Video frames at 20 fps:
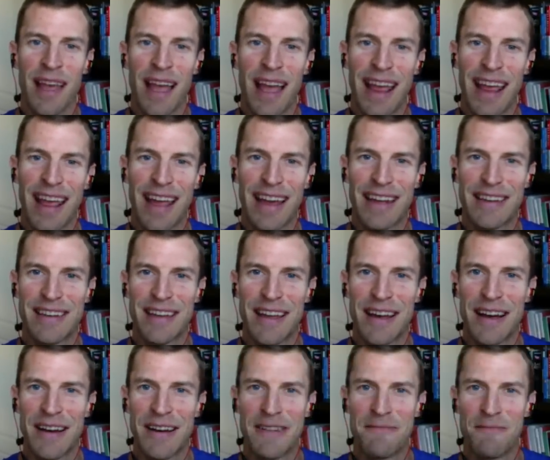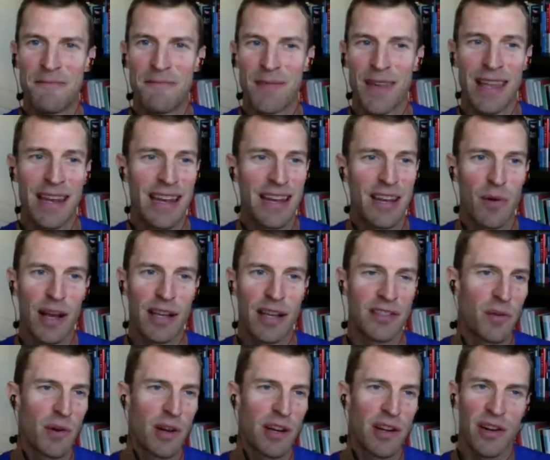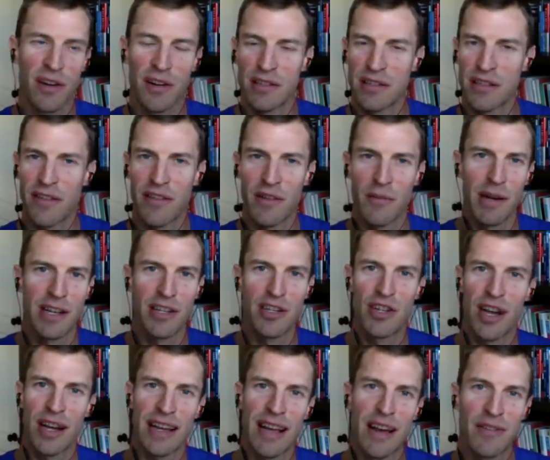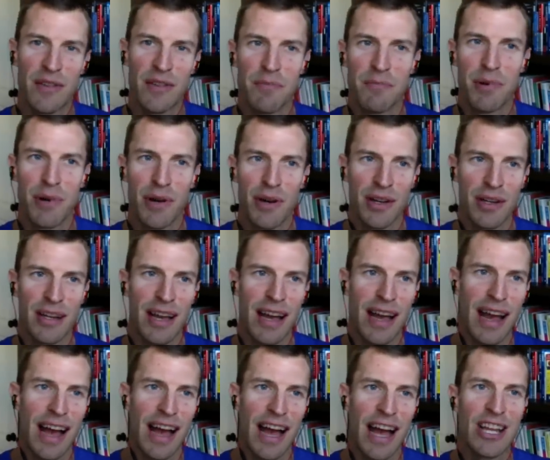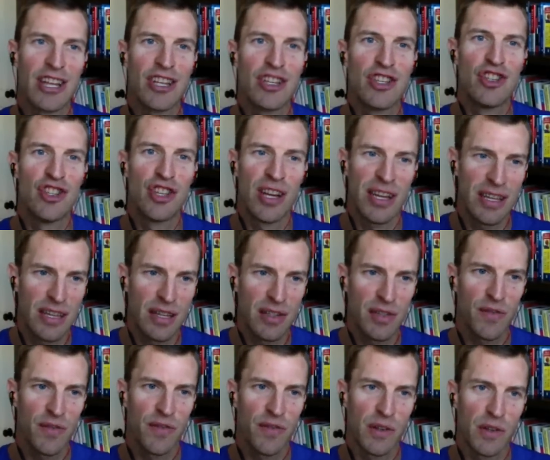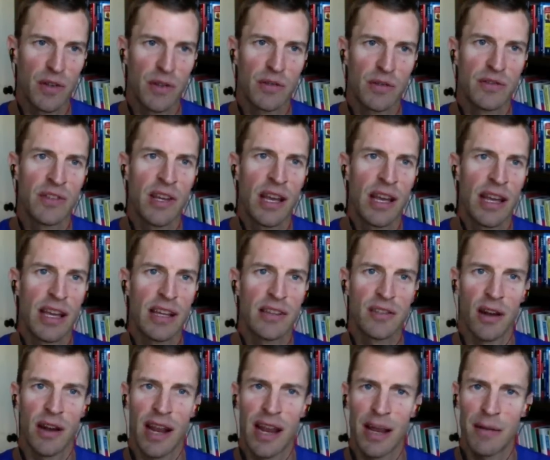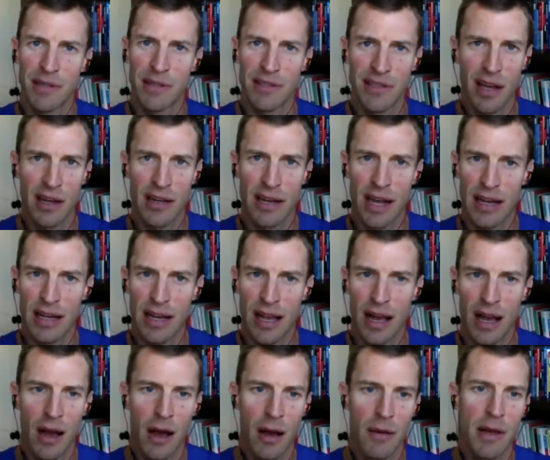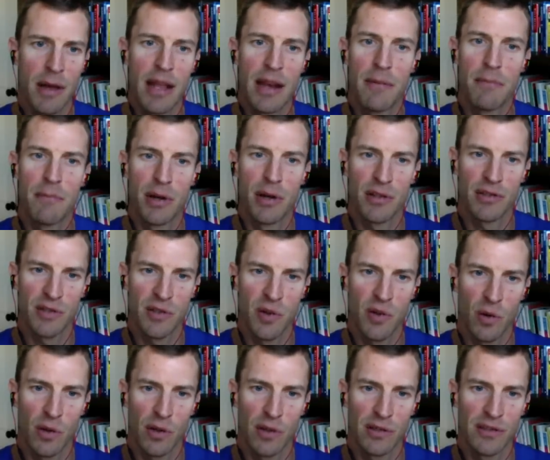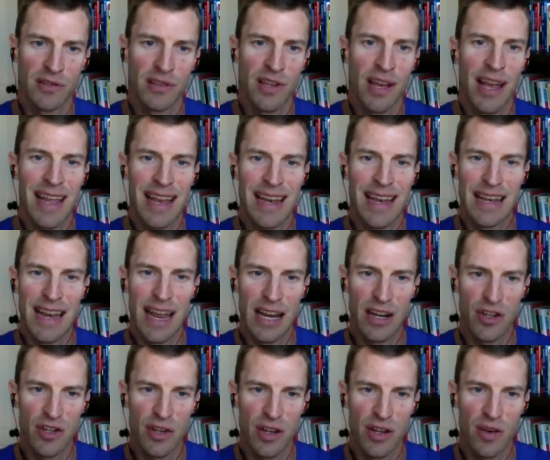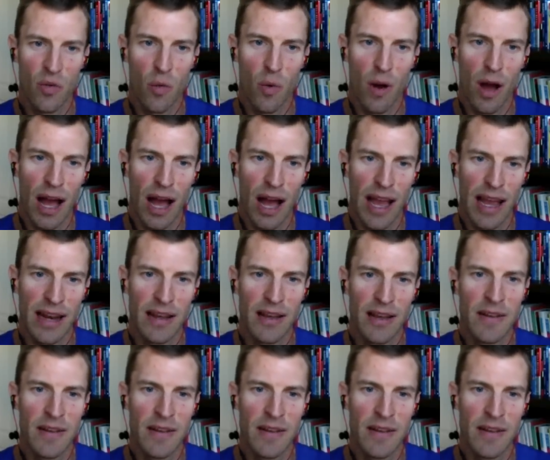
And um, and anyway, so I want to encourage everybody check out the book uh, Genius Foods. It's on Amazon.com and in bookstores nationwide.